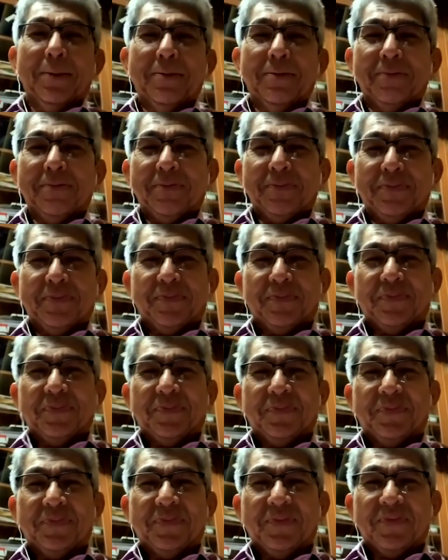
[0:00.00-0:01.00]

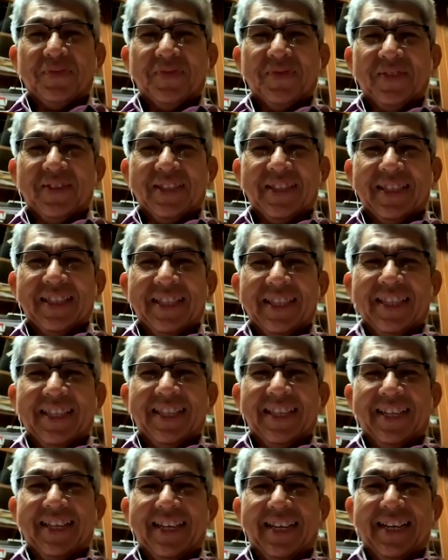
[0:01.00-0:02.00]

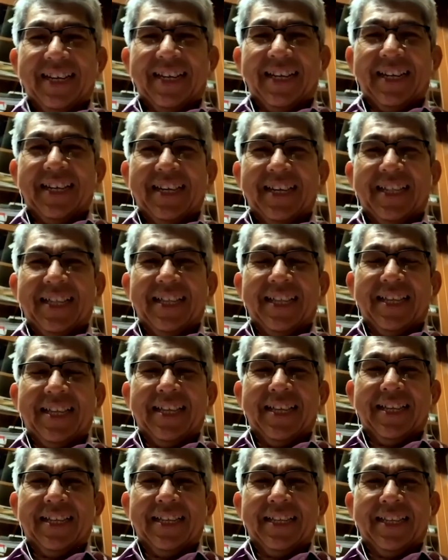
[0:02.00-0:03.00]

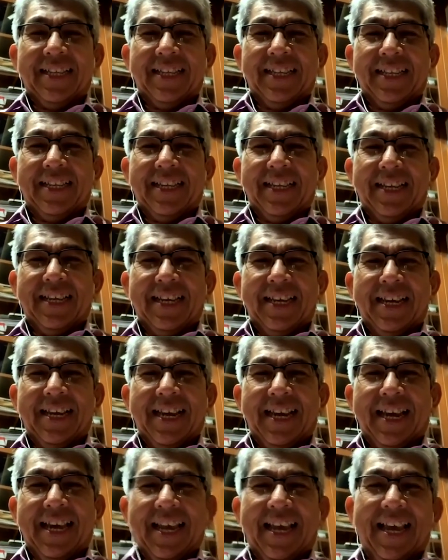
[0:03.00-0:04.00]

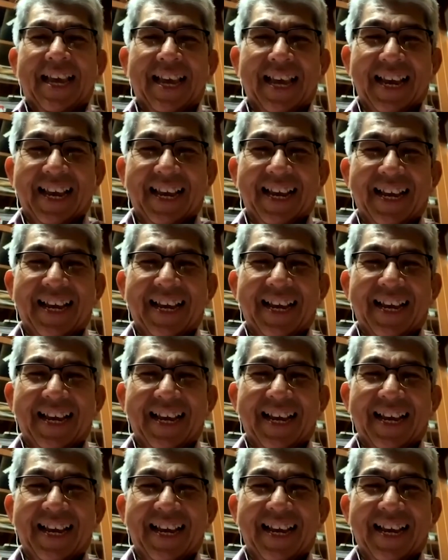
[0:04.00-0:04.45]
This person isn't speaking.